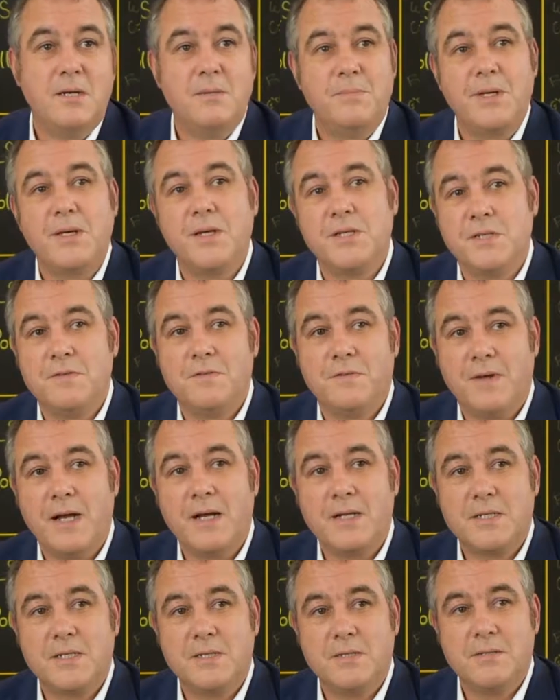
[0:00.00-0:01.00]
because in
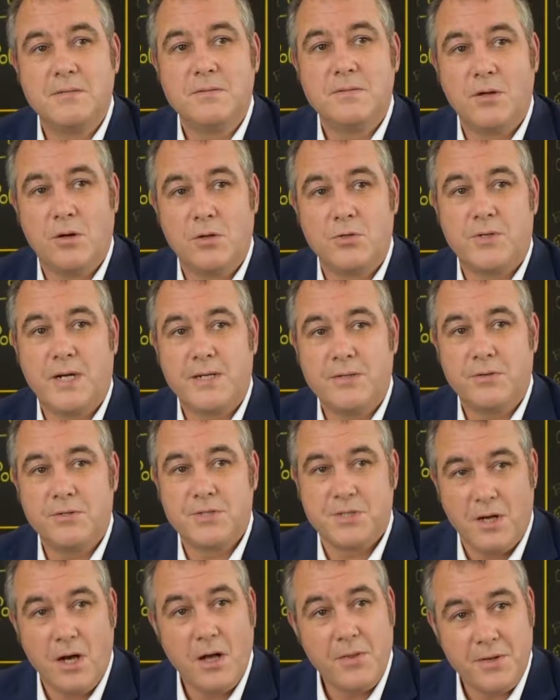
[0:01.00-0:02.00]
fact older
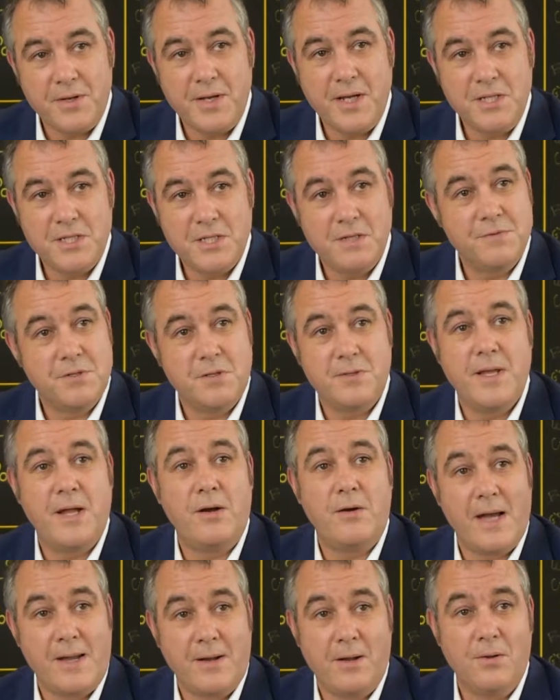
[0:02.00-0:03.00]
adults are the natives and
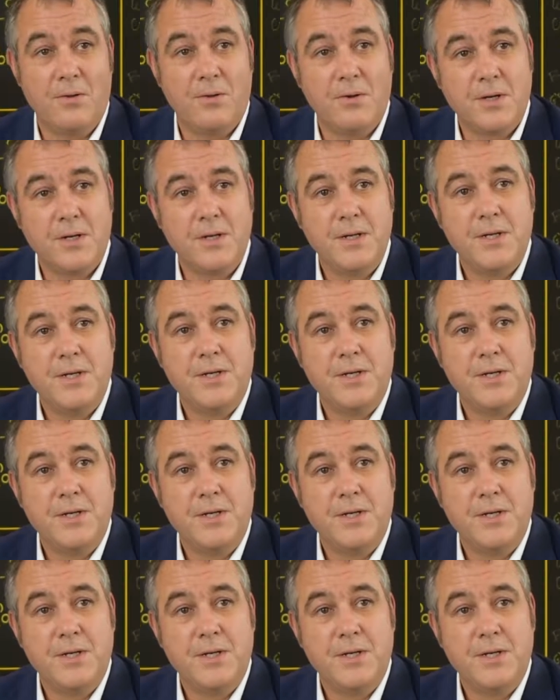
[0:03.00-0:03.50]
they're analog.